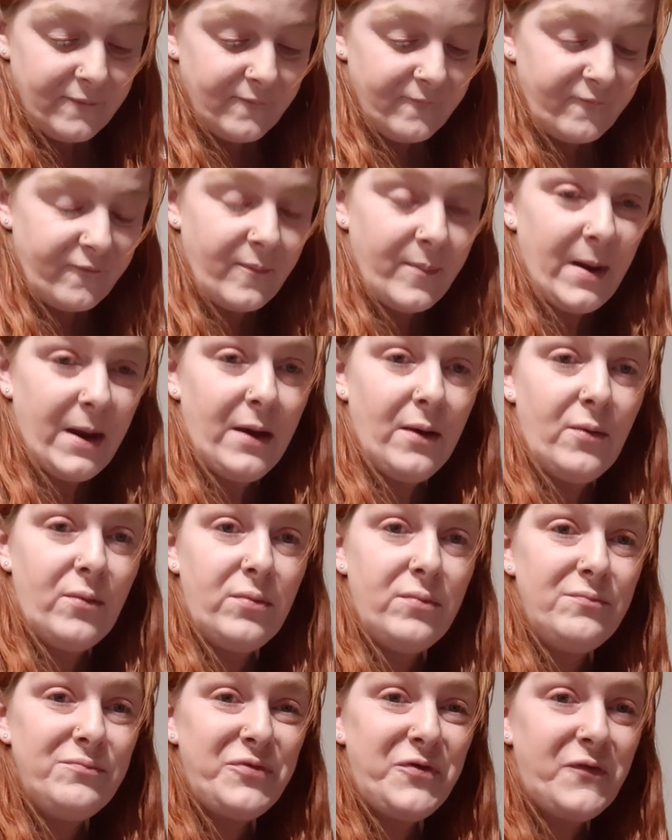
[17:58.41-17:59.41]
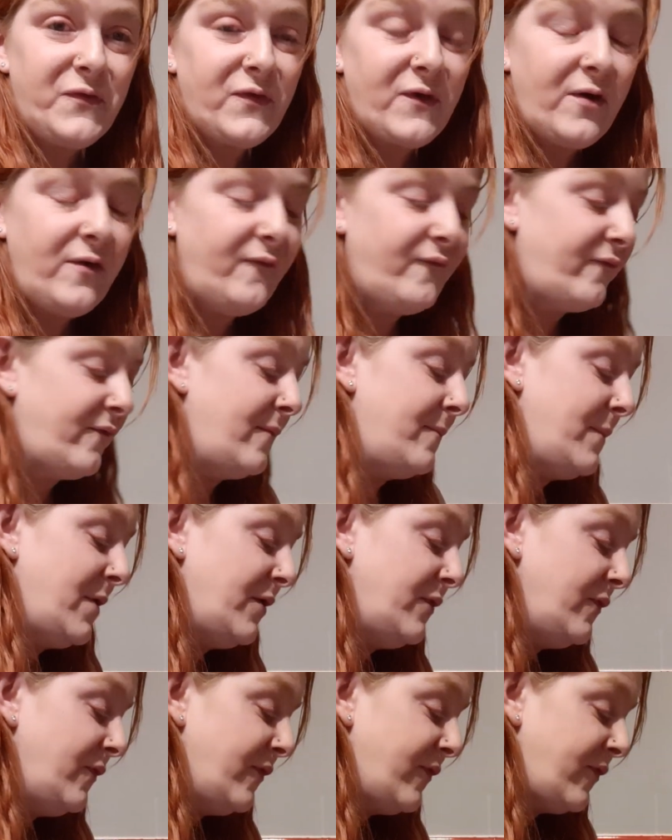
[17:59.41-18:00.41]
for about just over a
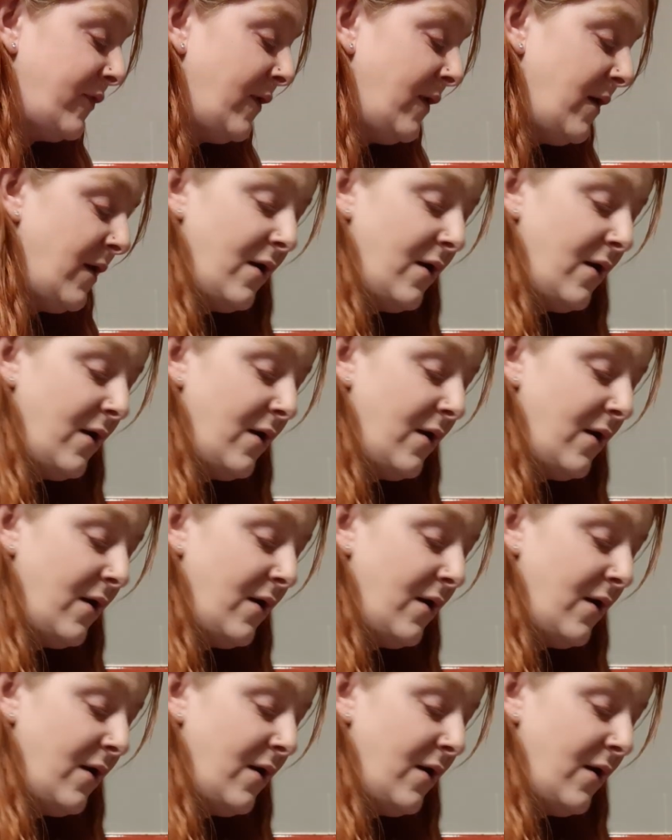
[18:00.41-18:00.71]
month,